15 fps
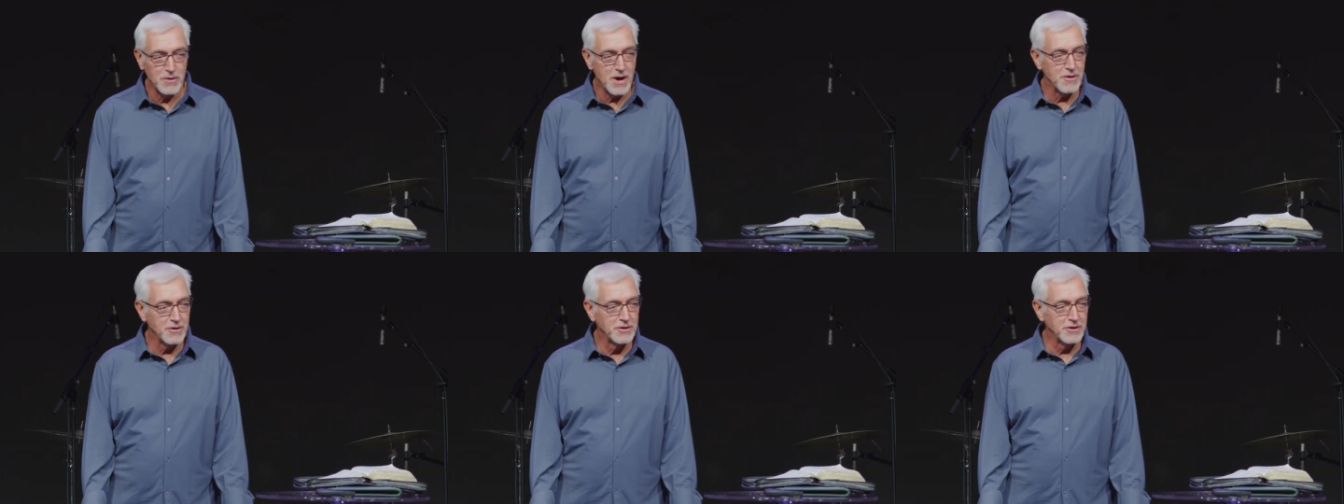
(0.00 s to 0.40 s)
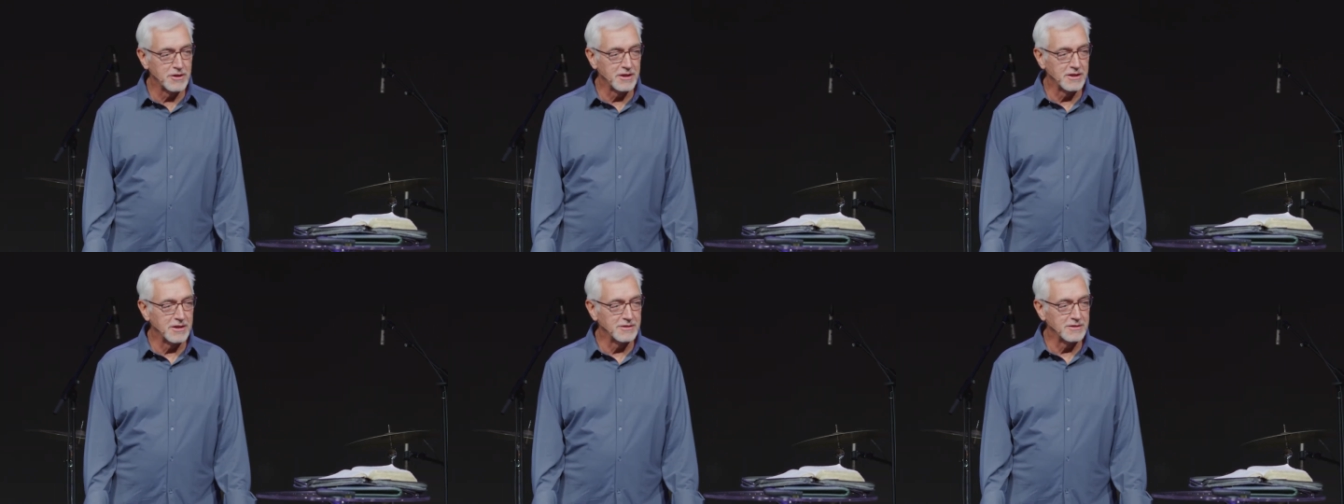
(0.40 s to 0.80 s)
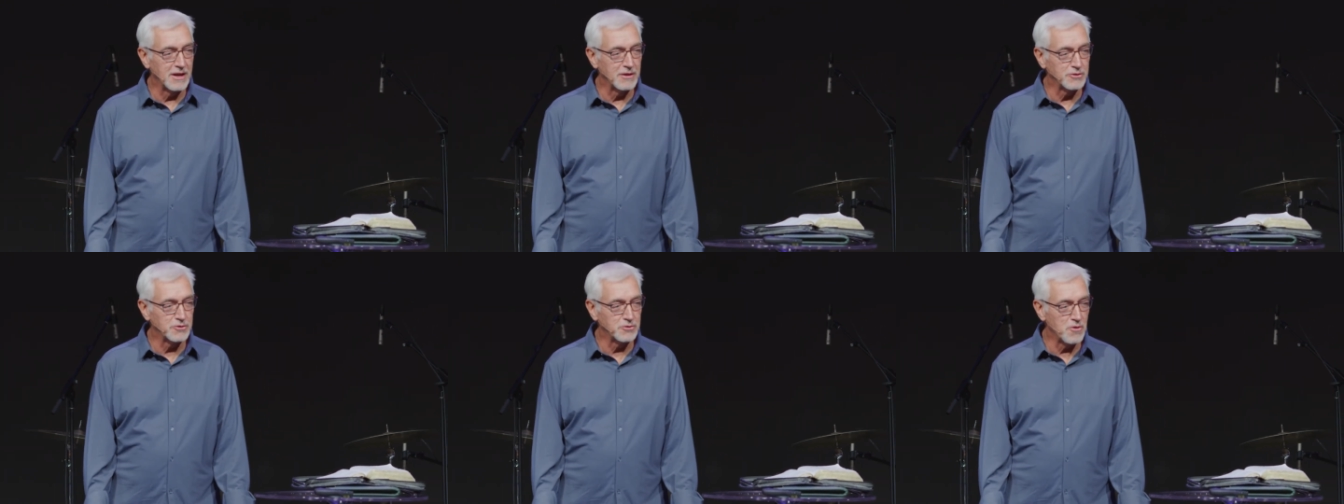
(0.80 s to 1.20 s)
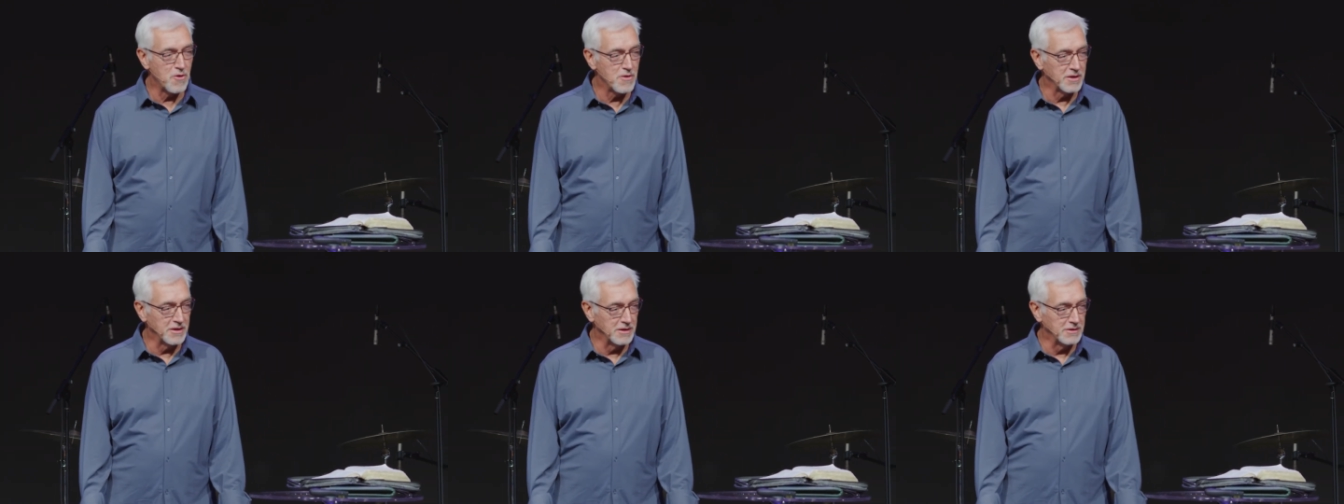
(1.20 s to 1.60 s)
how good it is how
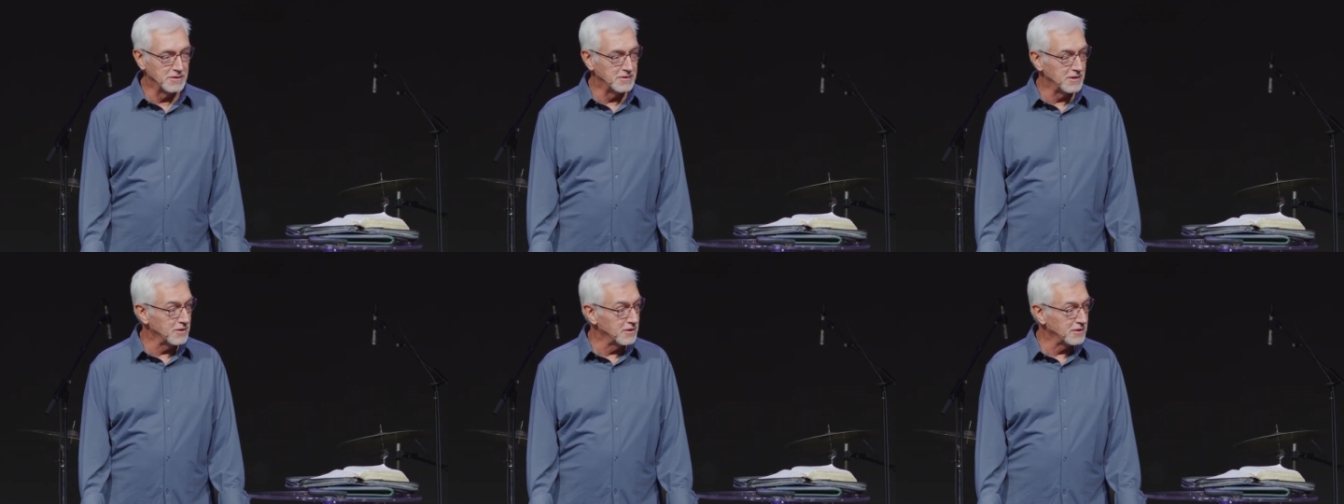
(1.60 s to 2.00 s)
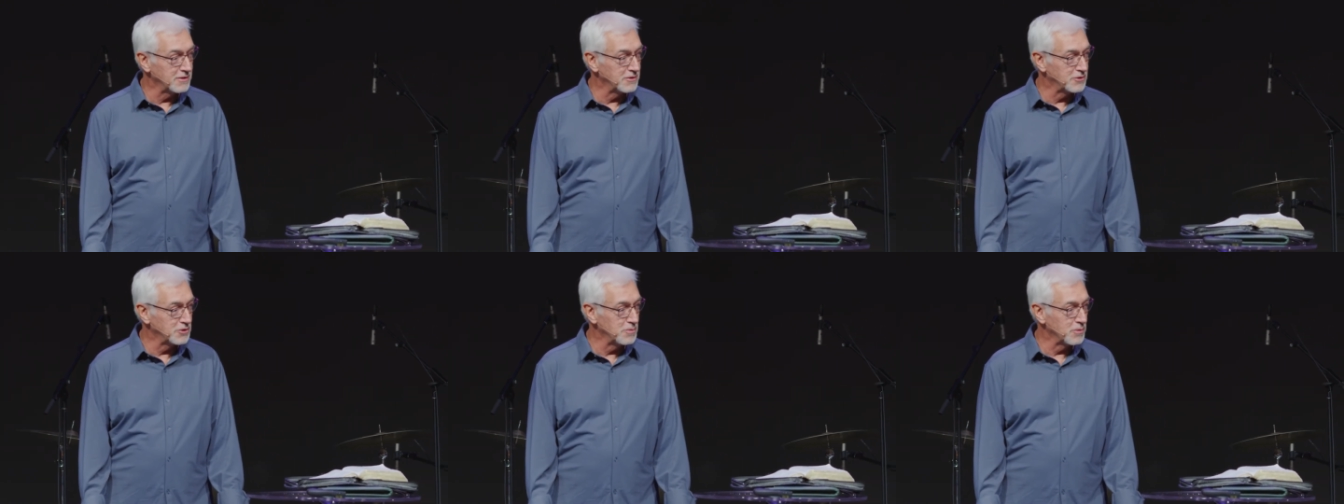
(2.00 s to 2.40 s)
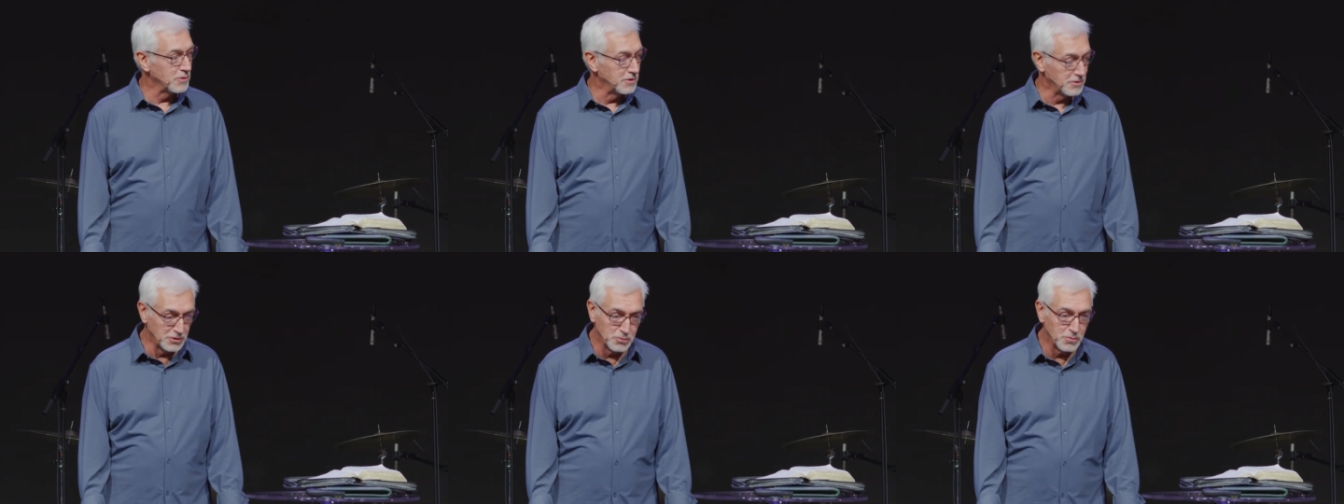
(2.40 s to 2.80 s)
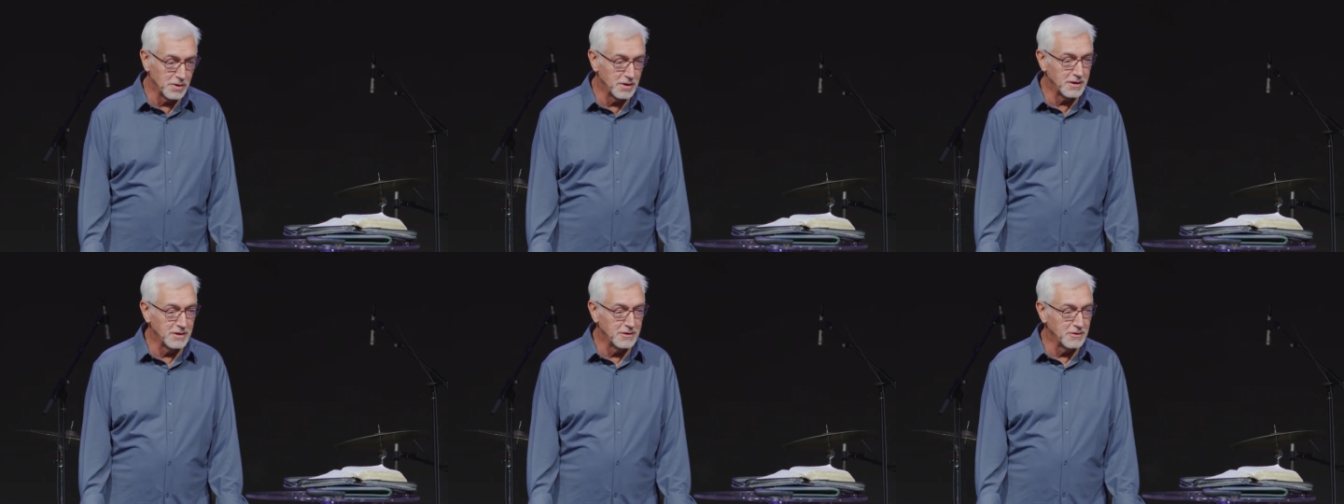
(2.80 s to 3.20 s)
strong it is and tell the consumer this is what
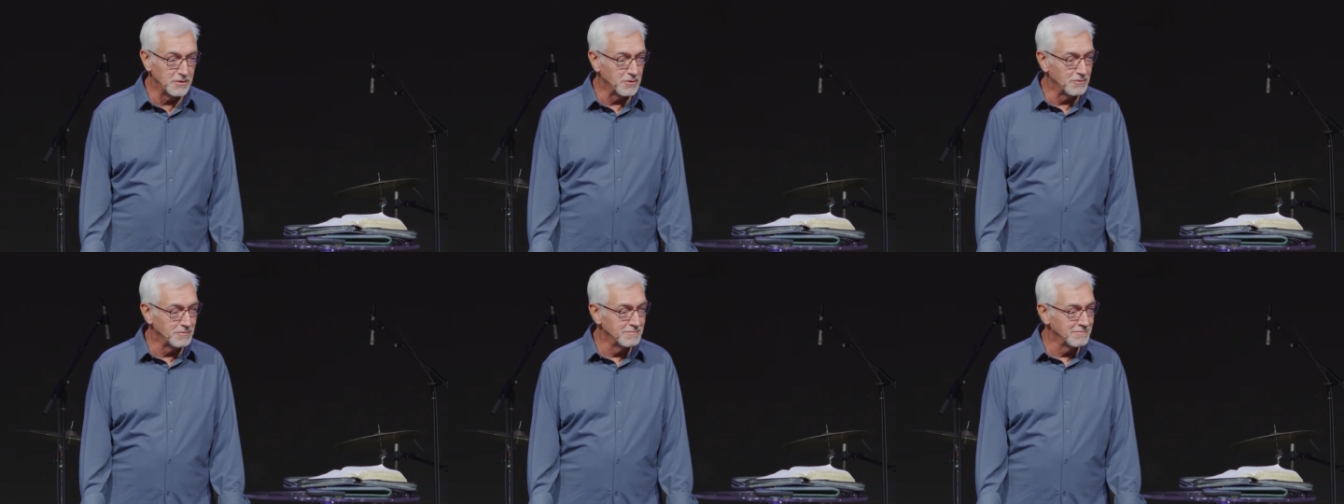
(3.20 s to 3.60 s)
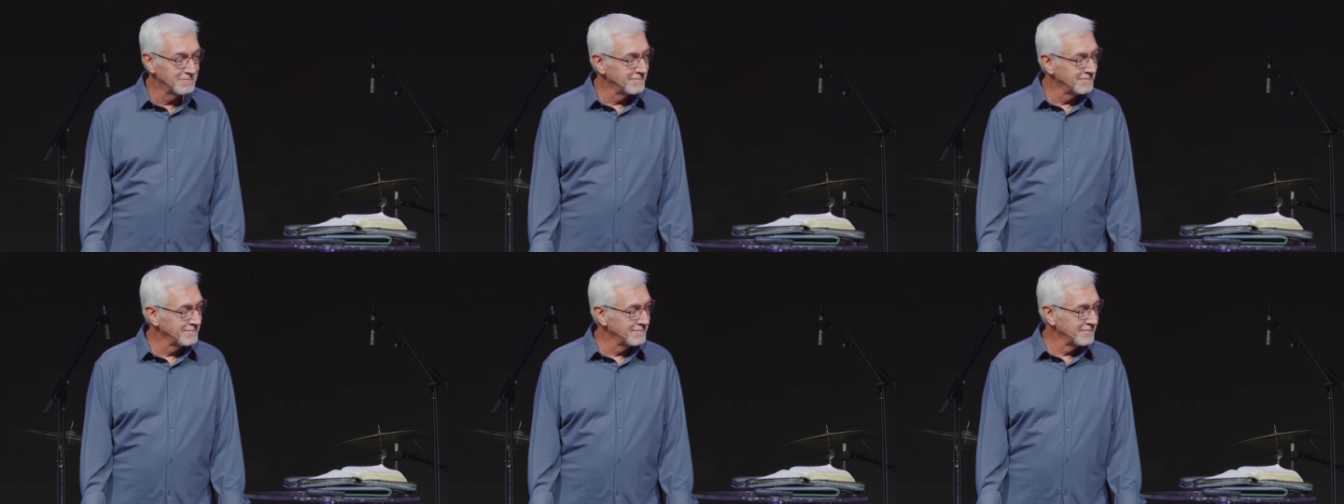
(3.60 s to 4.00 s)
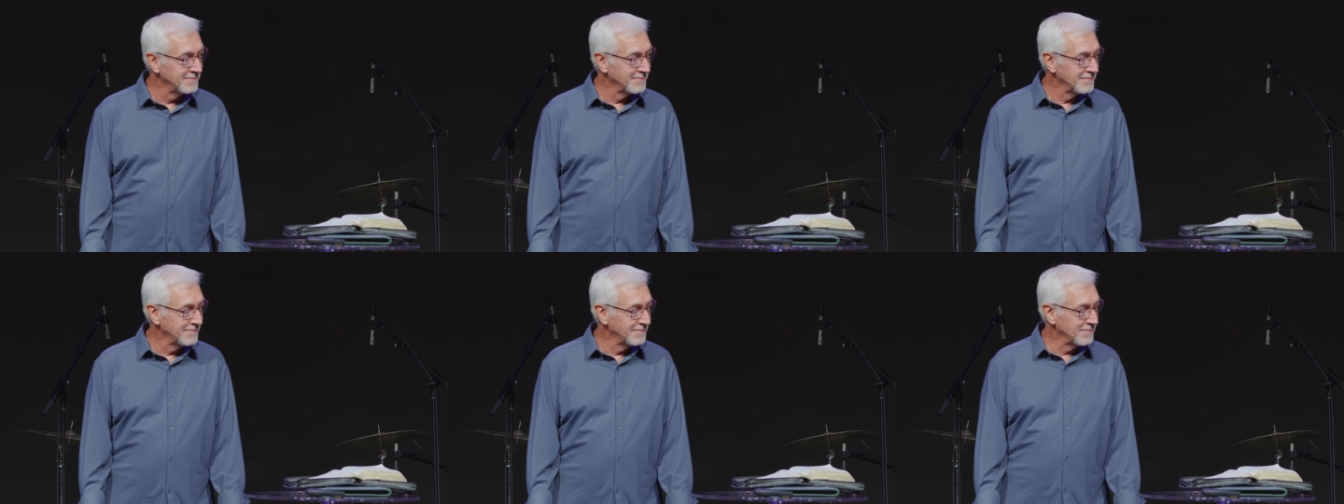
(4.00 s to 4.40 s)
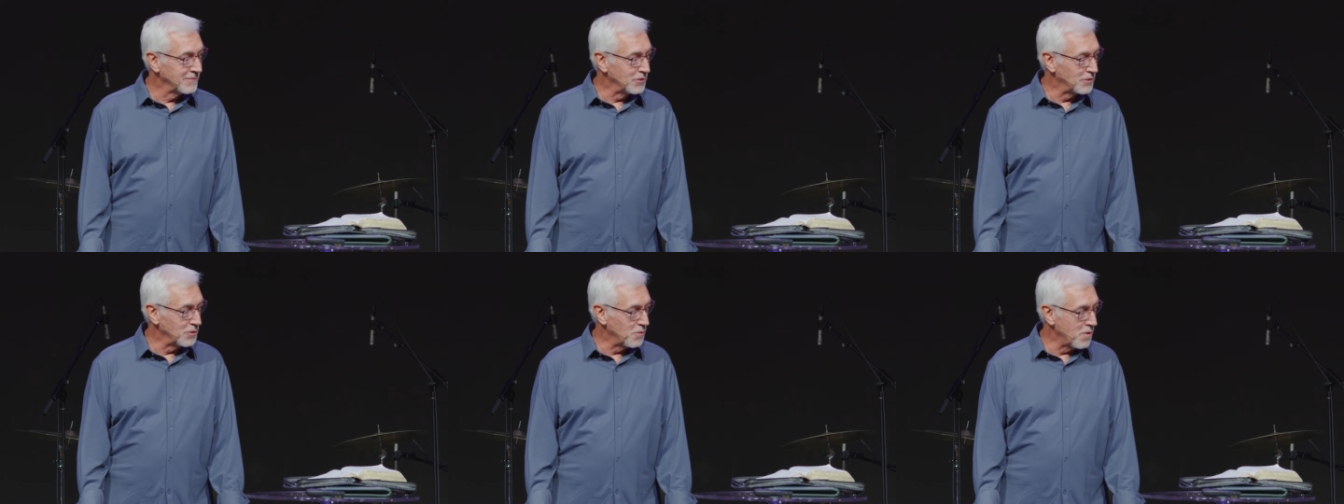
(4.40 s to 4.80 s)
it can do.
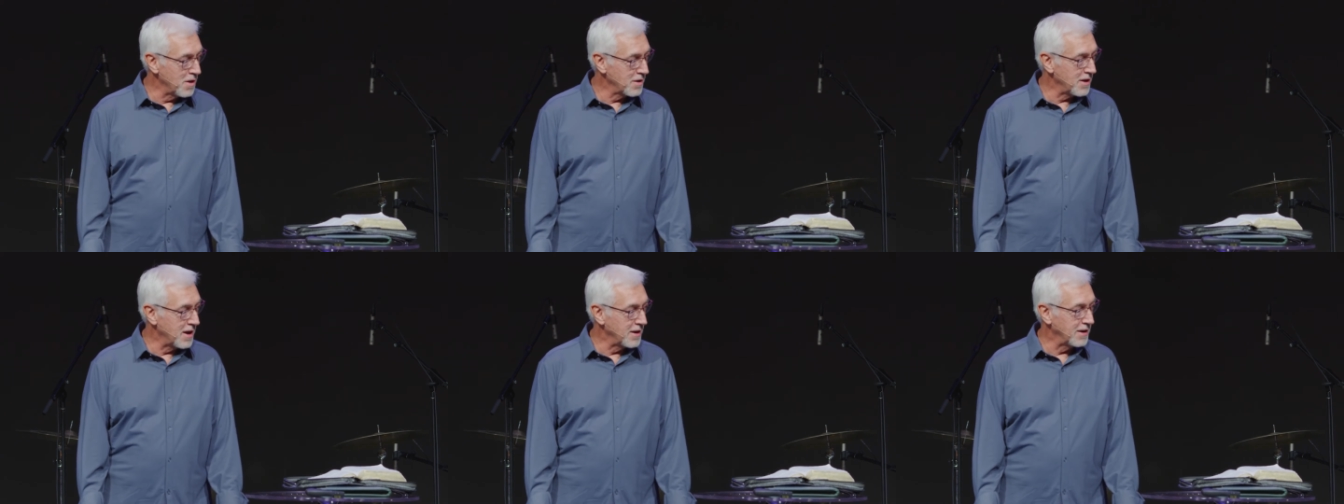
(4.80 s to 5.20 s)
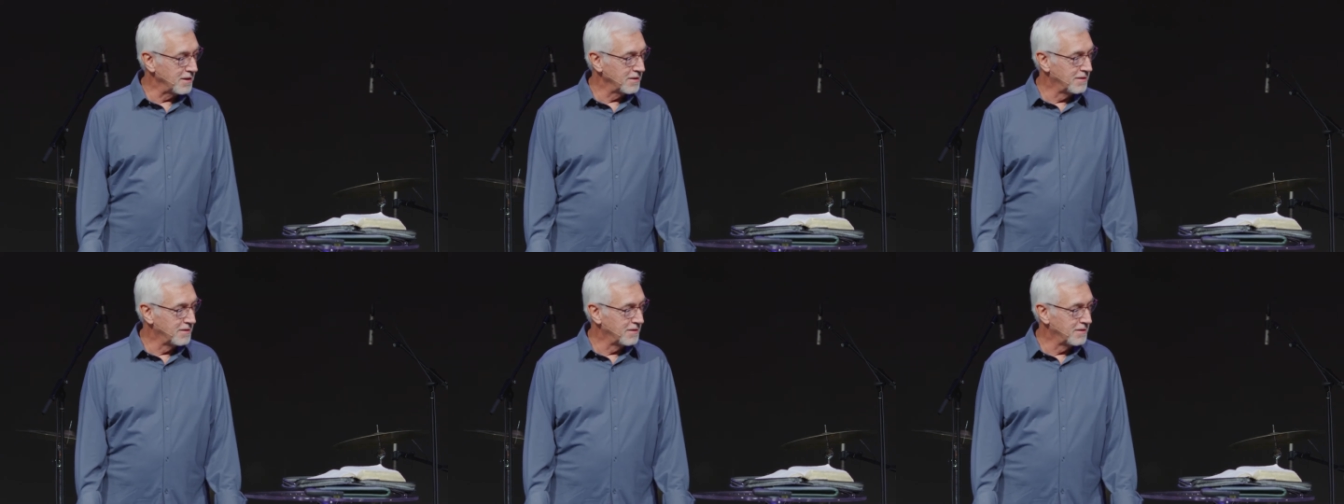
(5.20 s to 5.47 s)
You can walk on it.